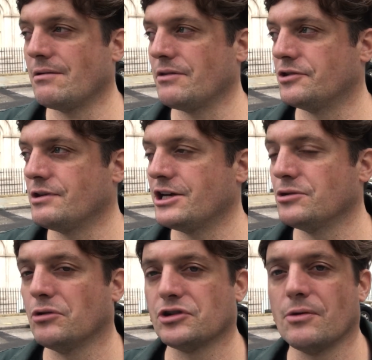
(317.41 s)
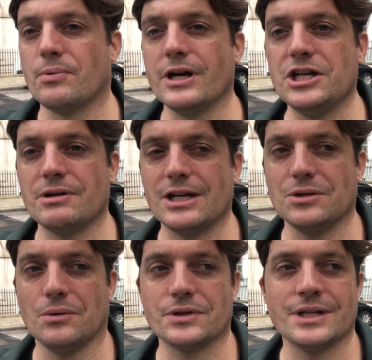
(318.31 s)
They were either dreadnought or a
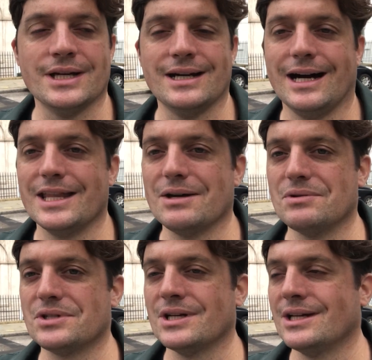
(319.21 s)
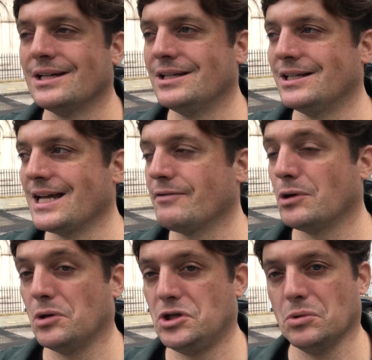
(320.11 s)
pre-dreadnought. I think it was
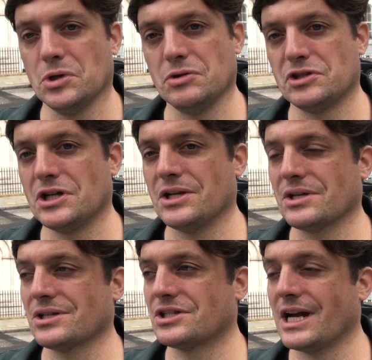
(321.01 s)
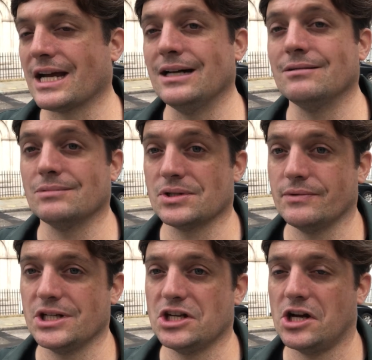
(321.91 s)
David Lloyd George, who was Chancellor Exchequer, was
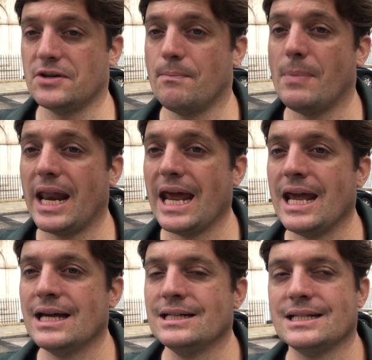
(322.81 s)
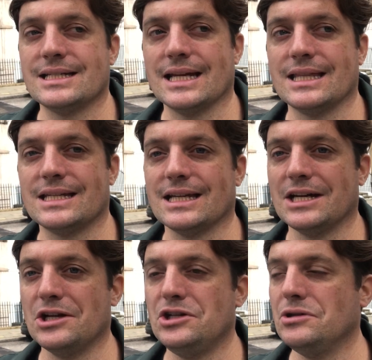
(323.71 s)
obviously in charge of money, said that
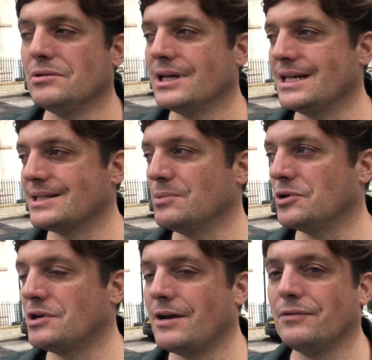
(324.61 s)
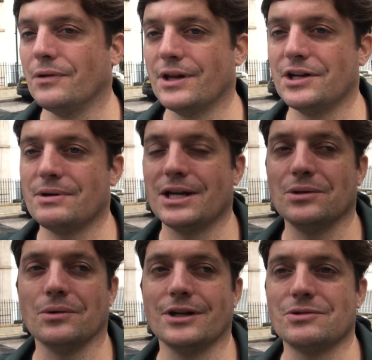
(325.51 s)
uh, a duke is more dreadful than a
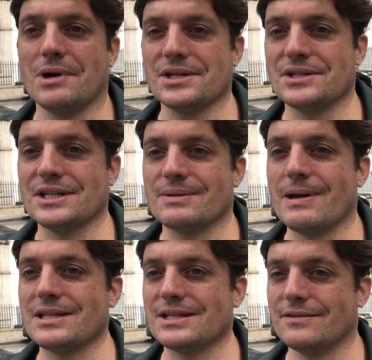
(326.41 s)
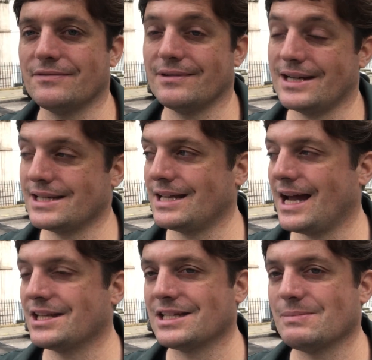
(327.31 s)
dreadnought and twice as expensive, as in they
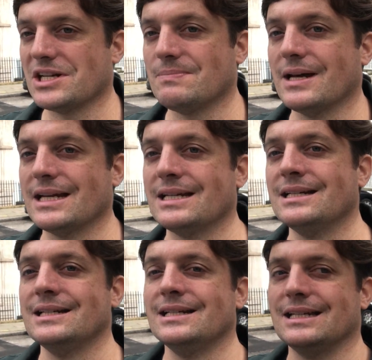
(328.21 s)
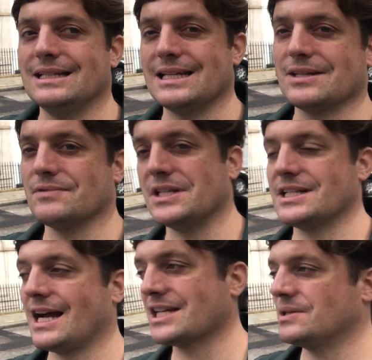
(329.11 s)
had so much money let's obviously
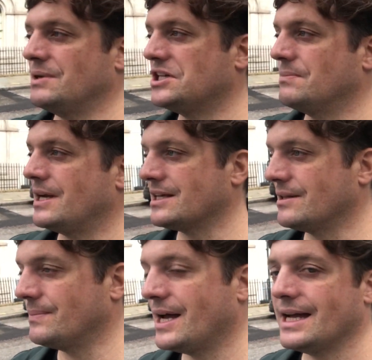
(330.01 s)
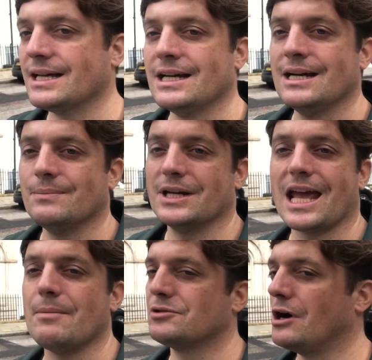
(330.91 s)
tax the rich and make them pay. But it
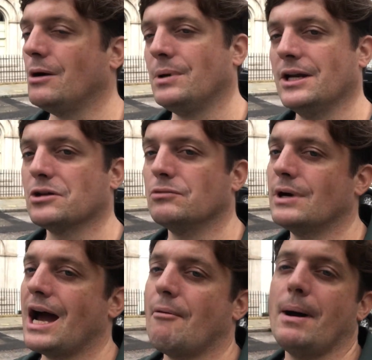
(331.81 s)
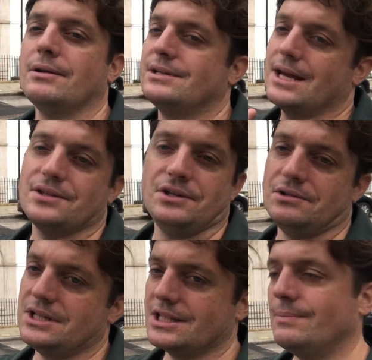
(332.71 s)
came into a whole political row about death
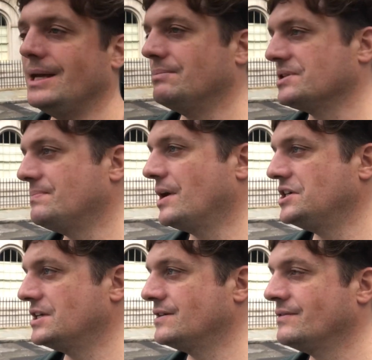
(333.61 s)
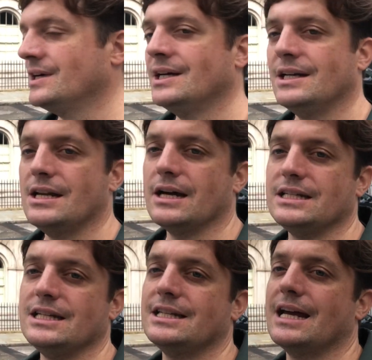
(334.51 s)
duties and the people's budget of
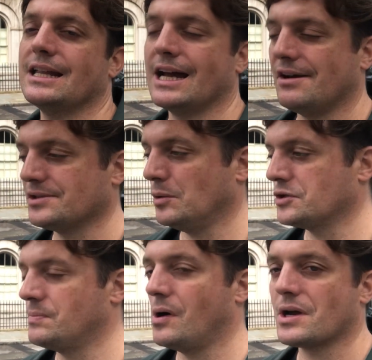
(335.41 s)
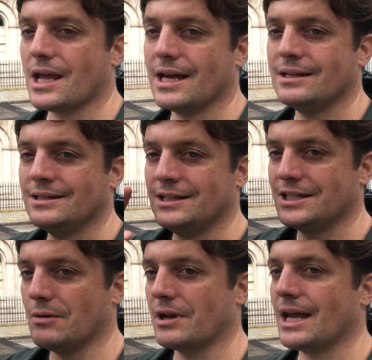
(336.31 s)
1910 and the House of Lords blocking it.
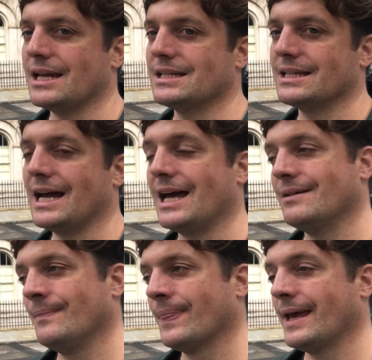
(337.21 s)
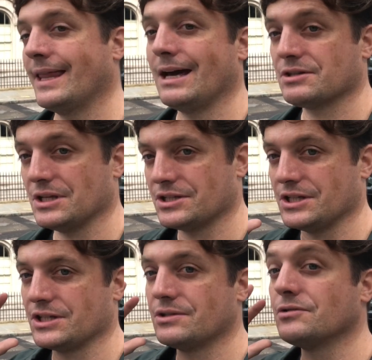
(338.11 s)
Don't want to get into that. And that's,
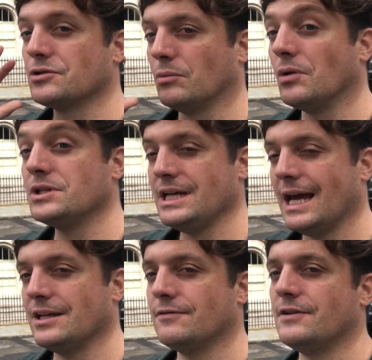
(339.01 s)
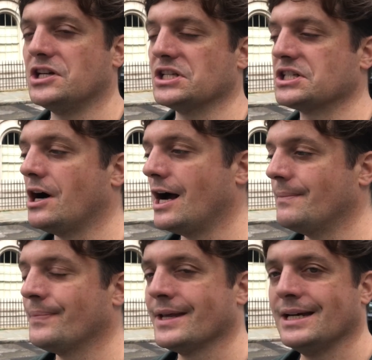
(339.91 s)
just towards the end of Fisher's
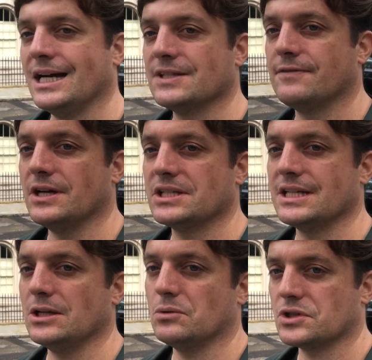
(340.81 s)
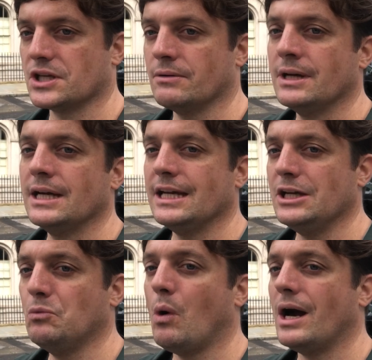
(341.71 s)
time as First Sea Lord. So
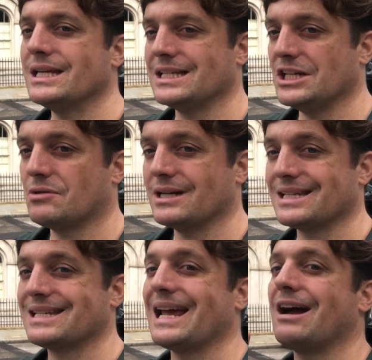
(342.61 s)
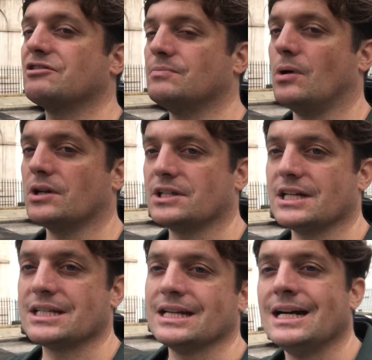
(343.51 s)
he wisely tried to stay out of
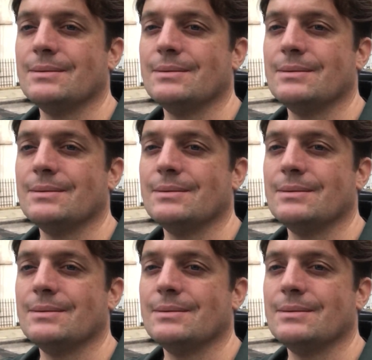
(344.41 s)
politics.